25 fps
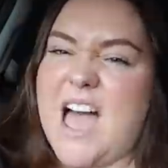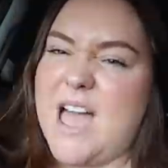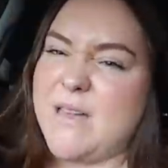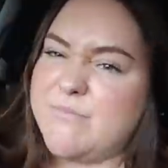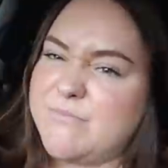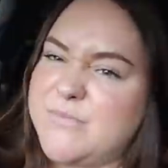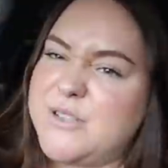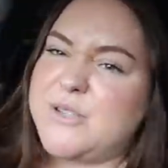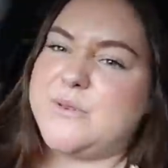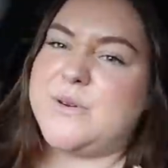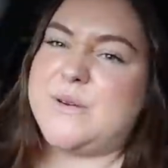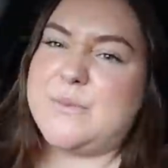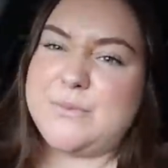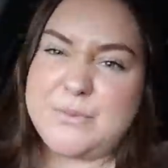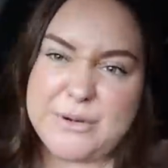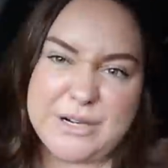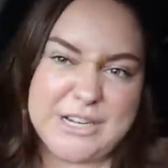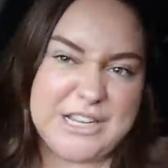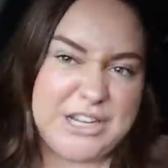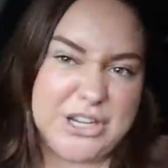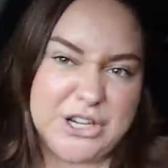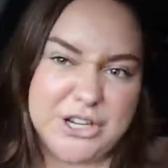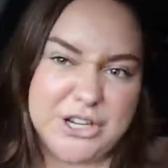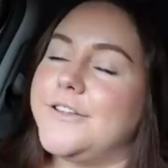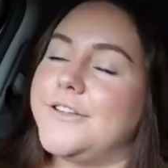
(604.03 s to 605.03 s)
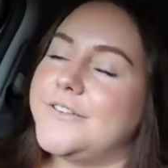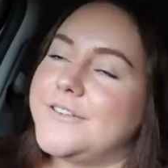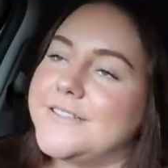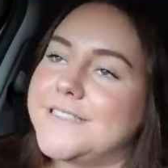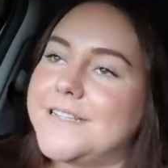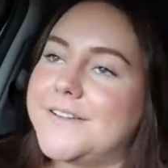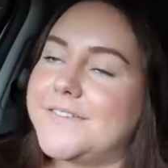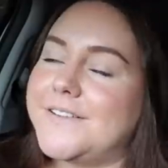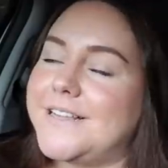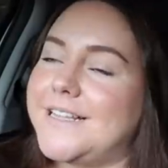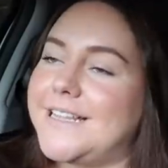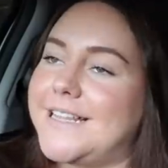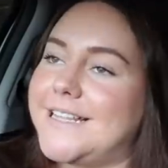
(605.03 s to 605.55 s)
I'm doing pretty There's
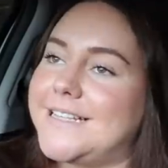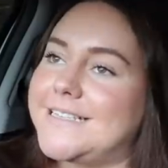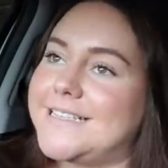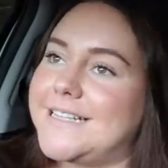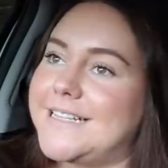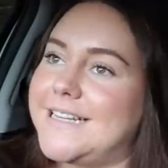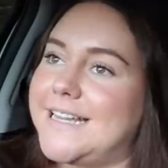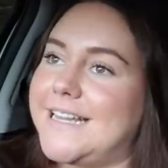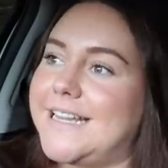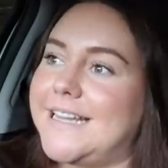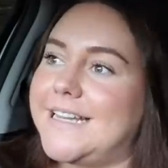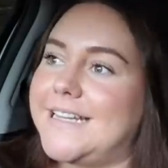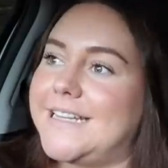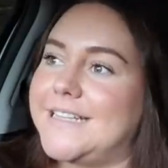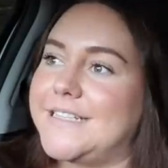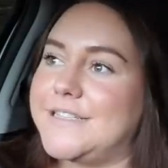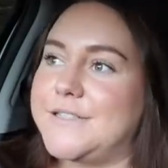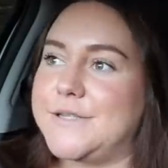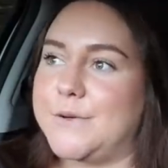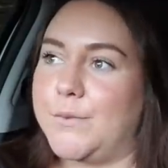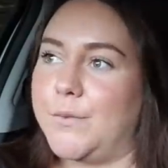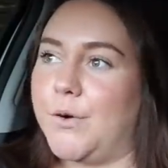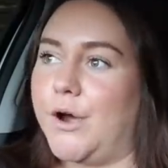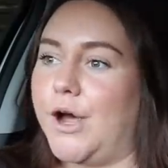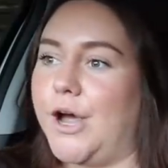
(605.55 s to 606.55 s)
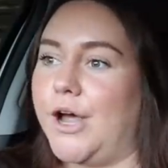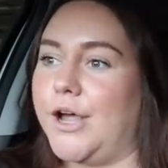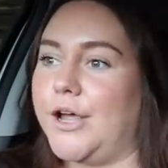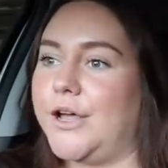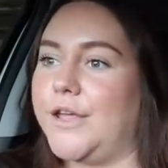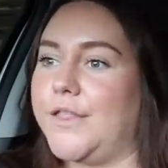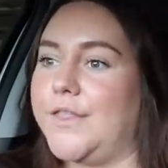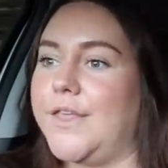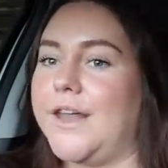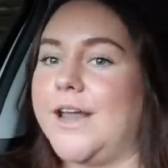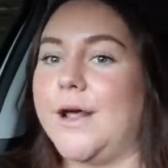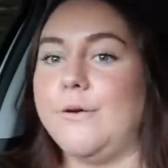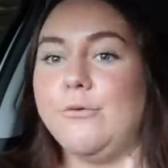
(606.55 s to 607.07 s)
definitely things that need some work
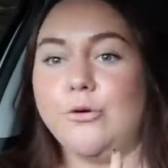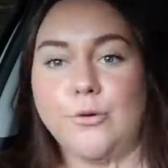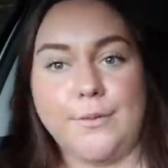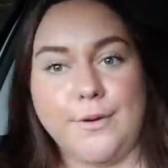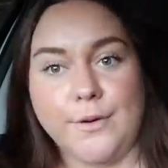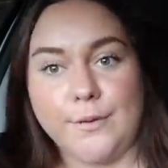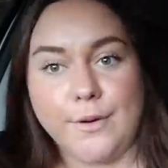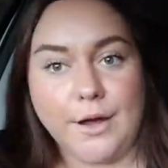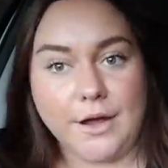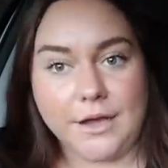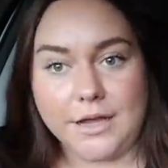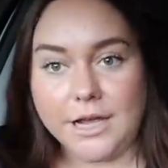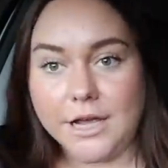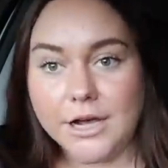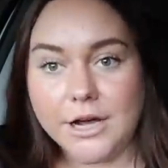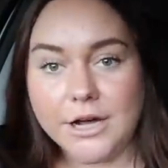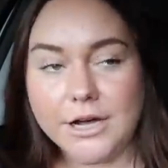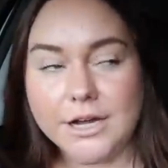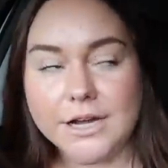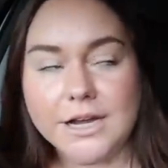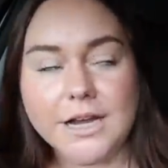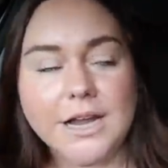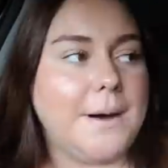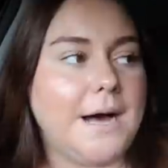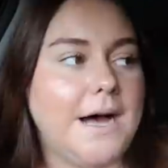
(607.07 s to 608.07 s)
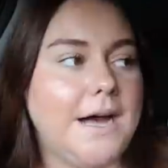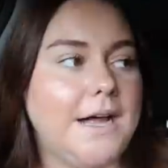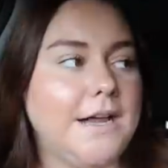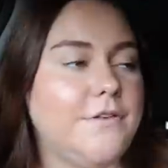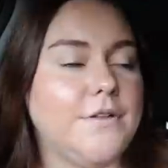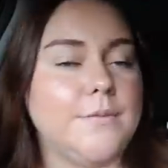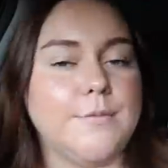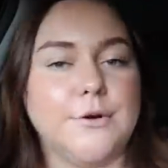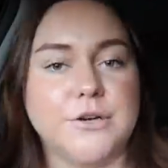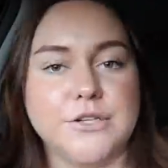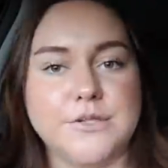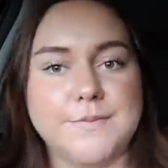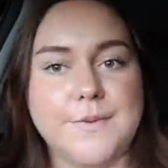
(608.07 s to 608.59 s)
that I will be working on, but for
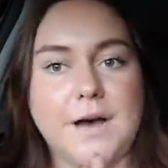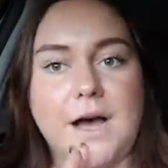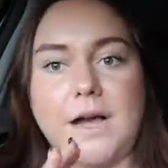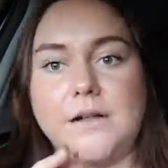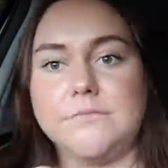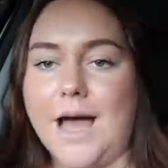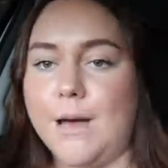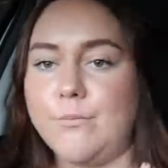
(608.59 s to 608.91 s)
the most part,